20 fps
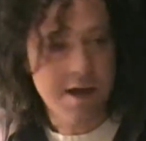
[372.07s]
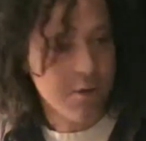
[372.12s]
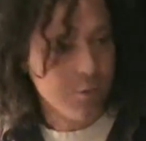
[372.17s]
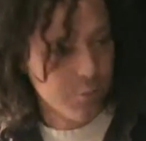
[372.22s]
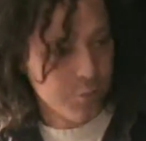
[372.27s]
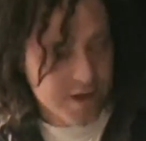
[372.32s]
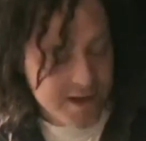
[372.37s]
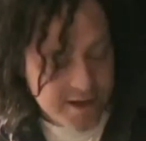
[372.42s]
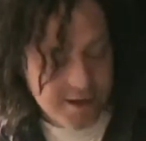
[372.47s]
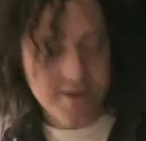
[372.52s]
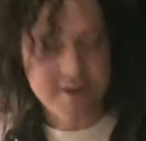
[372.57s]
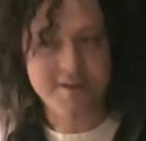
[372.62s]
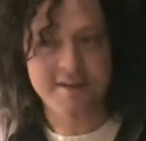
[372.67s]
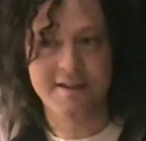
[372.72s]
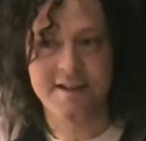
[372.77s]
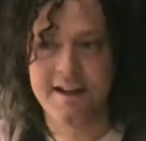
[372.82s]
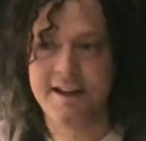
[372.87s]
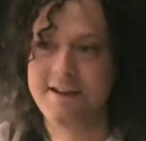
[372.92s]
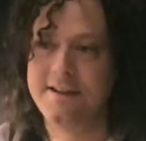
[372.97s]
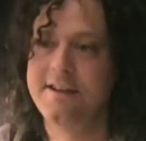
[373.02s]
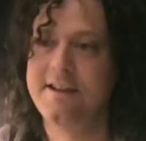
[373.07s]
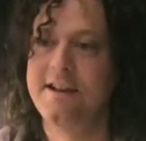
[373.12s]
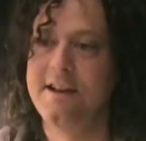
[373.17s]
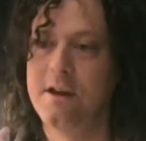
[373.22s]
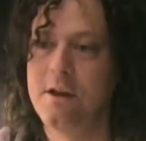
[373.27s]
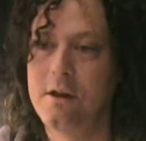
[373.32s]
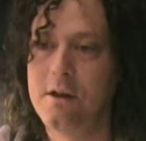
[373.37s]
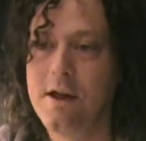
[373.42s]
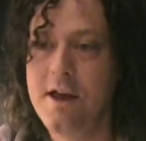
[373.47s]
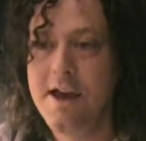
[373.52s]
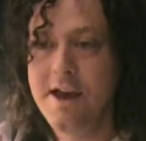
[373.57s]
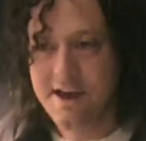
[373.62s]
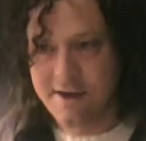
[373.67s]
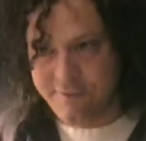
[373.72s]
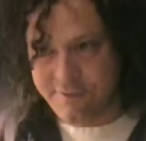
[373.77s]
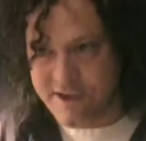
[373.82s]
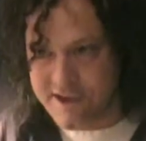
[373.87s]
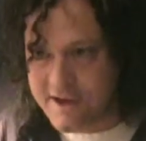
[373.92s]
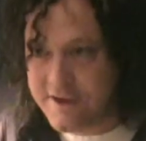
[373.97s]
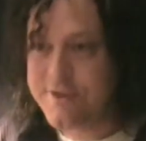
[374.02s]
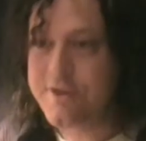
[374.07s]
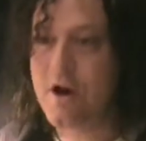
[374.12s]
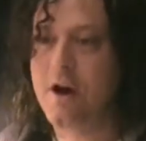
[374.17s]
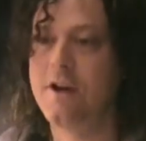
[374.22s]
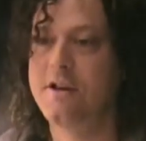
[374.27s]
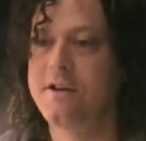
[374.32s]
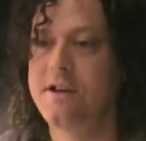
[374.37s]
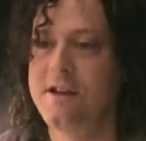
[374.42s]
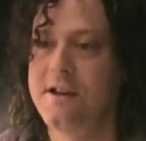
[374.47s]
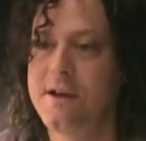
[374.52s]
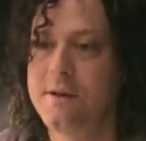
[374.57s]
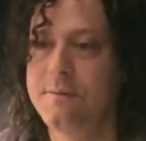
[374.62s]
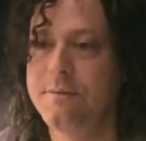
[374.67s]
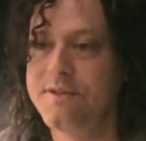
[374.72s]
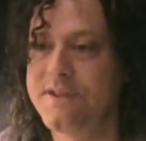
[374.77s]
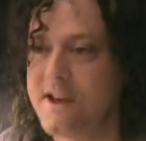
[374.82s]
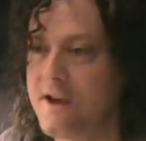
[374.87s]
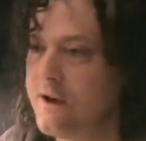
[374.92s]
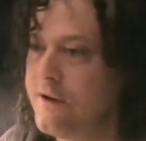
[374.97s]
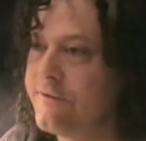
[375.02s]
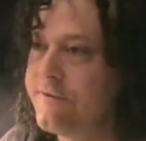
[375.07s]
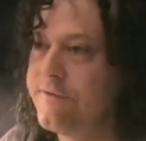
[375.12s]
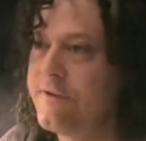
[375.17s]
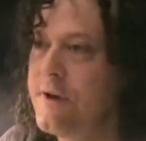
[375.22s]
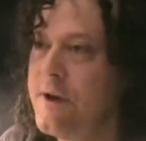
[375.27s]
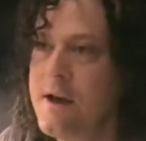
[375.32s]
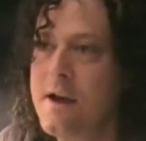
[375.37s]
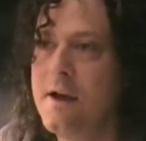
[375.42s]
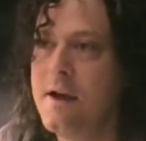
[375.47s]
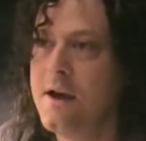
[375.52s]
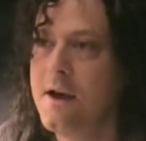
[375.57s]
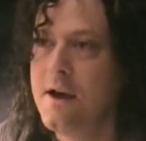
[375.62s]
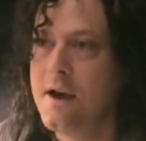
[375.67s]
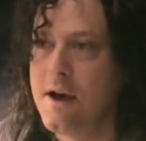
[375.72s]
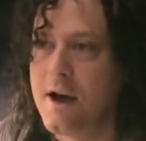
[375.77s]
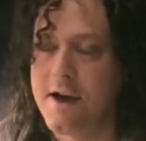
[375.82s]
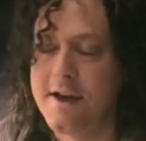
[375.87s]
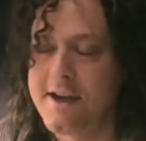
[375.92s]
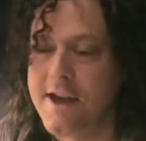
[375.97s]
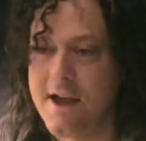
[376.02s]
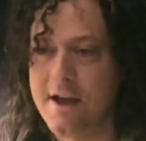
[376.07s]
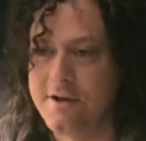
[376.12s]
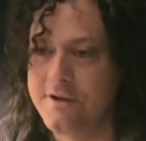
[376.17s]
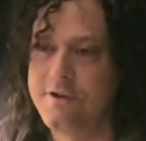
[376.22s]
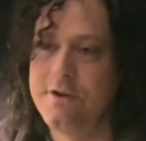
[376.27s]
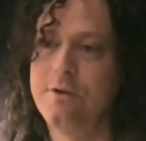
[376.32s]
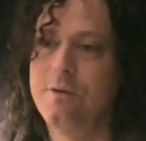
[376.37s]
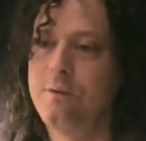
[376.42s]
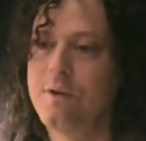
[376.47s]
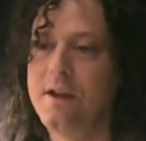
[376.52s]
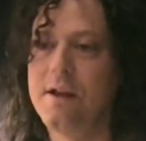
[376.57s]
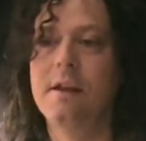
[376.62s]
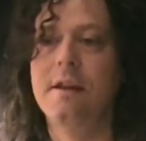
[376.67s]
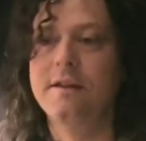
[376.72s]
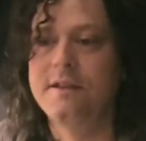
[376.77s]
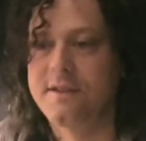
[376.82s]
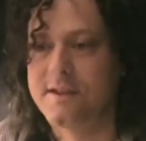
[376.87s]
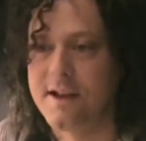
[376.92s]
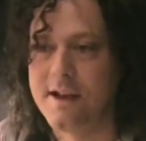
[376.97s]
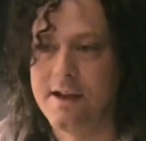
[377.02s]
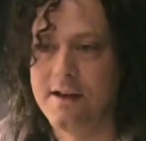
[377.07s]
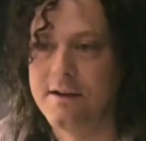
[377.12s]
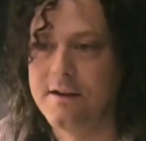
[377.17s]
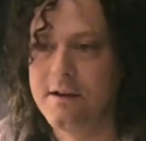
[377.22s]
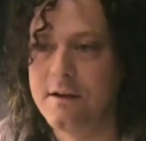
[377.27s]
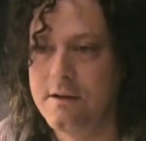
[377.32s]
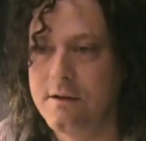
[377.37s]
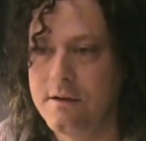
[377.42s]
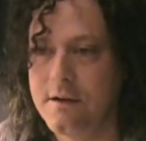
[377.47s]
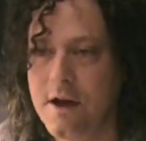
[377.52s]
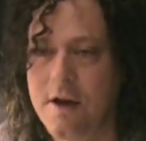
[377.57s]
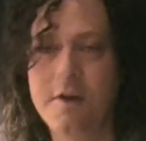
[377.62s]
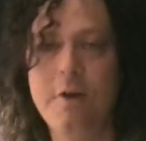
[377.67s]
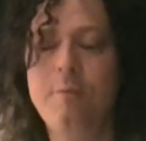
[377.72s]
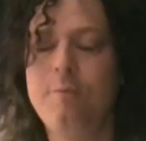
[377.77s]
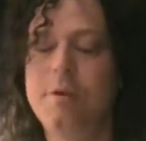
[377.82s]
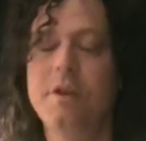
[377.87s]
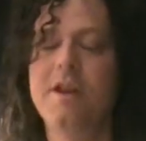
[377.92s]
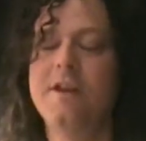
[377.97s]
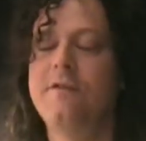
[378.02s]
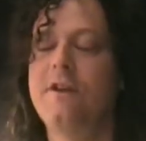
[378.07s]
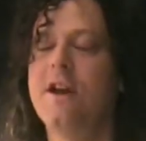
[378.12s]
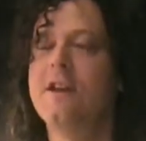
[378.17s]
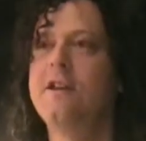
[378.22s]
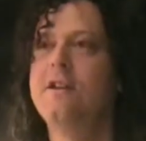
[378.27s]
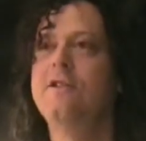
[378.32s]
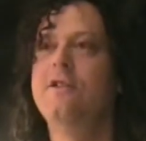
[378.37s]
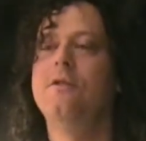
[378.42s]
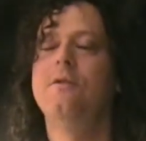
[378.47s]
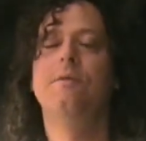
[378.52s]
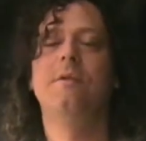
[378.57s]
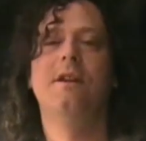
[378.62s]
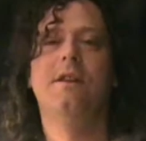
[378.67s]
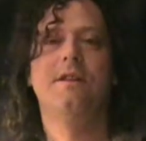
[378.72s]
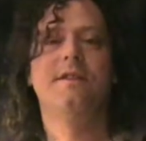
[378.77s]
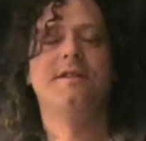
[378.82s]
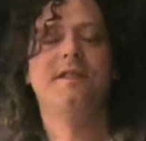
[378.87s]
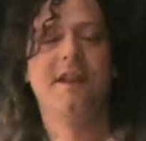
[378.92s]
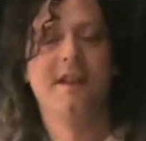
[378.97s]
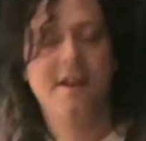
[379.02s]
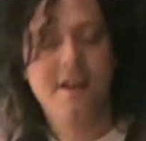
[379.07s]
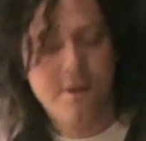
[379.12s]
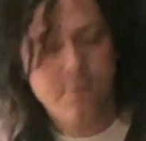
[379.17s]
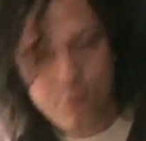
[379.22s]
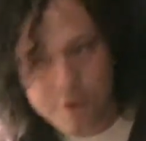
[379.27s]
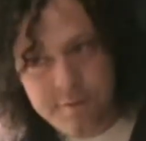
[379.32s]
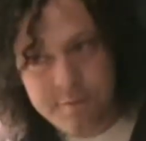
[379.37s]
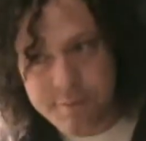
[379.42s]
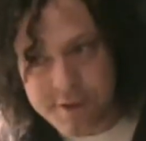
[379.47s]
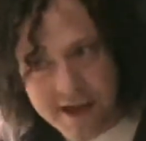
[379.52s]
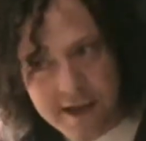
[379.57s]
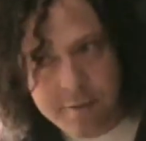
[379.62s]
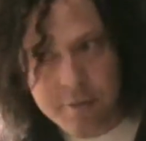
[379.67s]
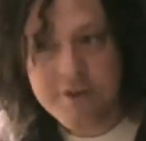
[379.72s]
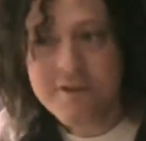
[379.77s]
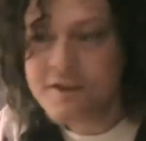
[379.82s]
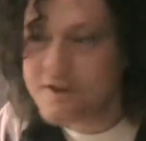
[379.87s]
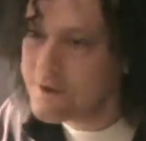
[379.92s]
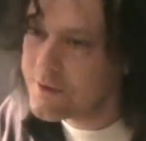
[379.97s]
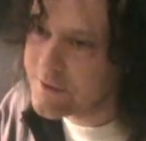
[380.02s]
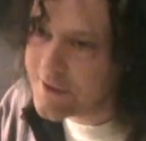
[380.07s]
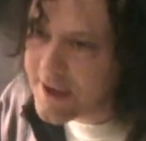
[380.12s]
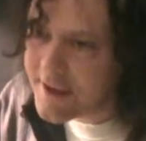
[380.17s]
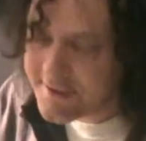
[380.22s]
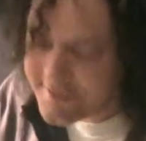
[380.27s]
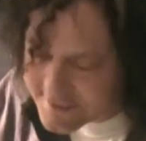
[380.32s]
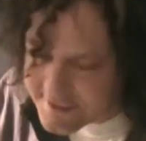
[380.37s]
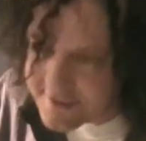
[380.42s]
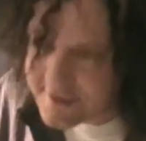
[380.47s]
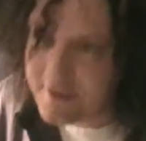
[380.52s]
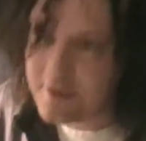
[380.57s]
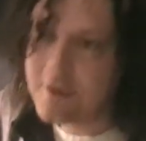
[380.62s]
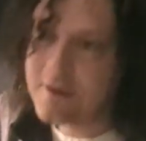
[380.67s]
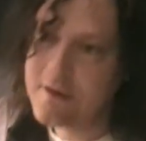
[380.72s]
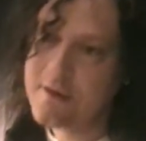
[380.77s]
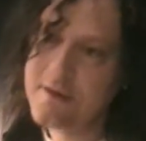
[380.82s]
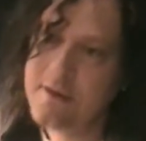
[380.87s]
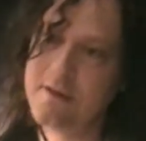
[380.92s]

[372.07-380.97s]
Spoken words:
real estate deal if he thought to himself, I can't do real estate. I don't believe I can do real estate. He wouldn't be able to do that deal.